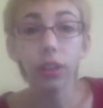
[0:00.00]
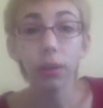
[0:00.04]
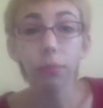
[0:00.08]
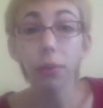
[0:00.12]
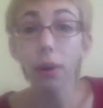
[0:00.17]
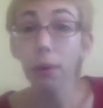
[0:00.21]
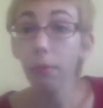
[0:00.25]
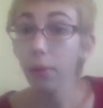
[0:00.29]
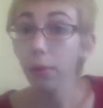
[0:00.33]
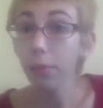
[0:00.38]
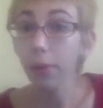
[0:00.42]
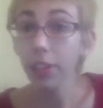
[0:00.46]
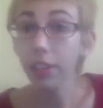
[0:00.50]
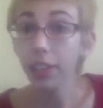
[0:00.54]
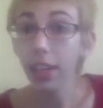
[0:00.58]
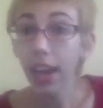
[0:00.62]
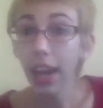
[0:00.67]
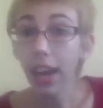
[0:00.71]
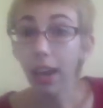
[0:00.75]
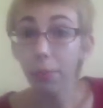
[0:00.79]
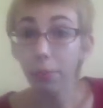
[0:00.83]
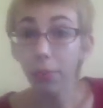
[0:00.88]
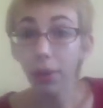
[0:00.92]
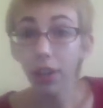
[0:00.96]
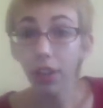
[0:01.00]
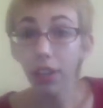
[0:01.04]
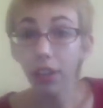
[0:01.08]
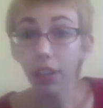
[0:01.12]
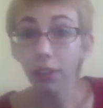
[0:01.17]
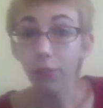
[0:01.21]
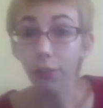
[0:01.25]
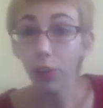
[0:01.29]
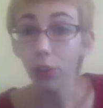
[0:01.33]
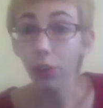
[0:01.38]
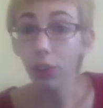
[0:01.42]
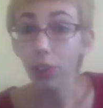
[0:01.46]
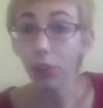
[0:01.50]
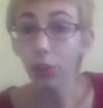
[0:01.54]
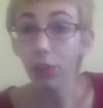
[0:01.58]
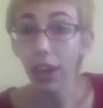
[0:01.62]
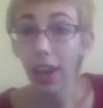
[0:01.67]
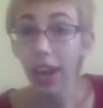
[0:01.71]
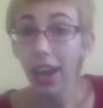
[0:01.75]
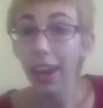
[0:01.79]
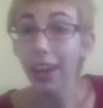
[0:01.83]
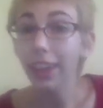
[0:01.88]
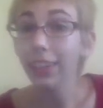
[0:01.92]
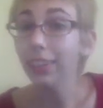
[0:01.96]
bummed about that, but if you're in the
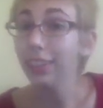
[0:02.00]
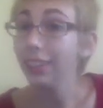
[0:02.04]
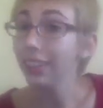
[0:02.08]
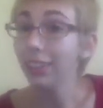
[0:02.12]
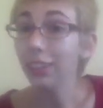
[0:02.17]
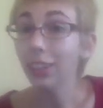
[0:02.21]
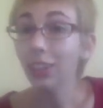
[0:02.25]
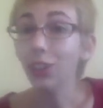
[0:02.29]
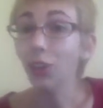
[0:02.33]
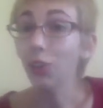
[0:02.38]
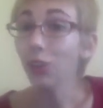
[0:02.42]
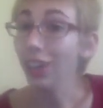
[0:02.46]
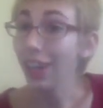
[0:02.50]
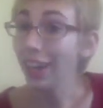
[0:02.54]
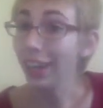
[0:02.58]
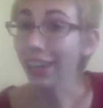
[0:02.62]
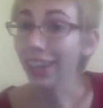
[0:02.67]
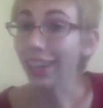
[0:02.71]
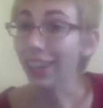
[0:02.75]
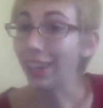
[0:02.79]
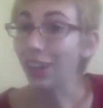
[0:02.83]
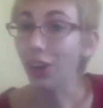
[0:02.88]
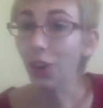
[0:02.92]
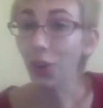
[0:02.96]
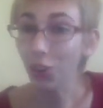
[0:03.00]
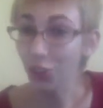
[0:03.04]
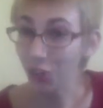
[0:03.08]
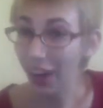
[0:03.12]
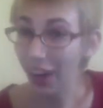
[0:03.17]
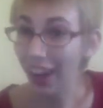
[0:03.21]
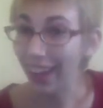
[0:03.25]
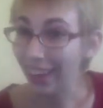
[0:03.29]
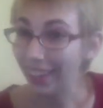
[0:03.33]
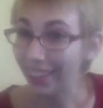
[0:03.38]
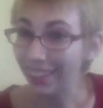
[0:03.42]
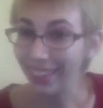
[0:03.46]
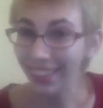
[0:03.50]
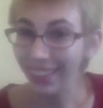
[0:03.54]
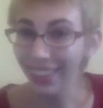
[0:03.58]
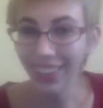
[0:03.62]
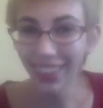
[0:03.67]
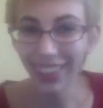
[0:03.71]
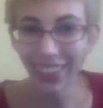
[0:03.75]
UK, you're lucky. Go try it.